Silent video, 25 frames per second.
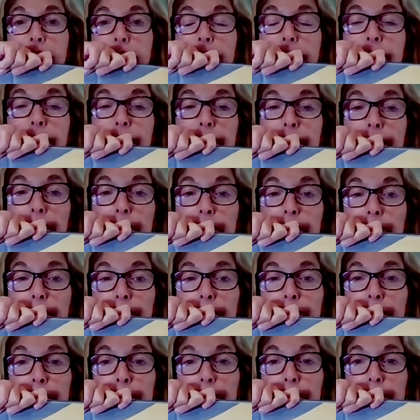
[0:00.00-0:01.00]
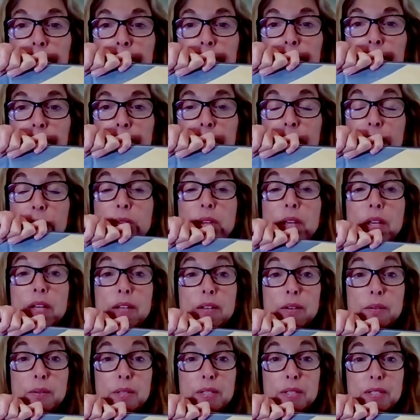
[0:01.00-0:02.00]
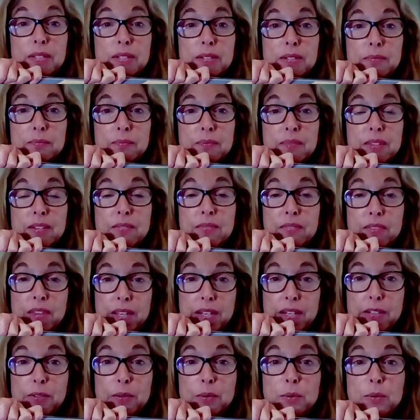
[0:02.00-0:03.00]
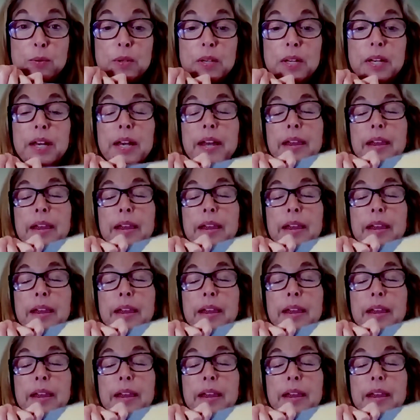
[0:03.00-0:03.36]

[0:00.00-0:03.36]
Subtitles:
down, do they notice? If they do,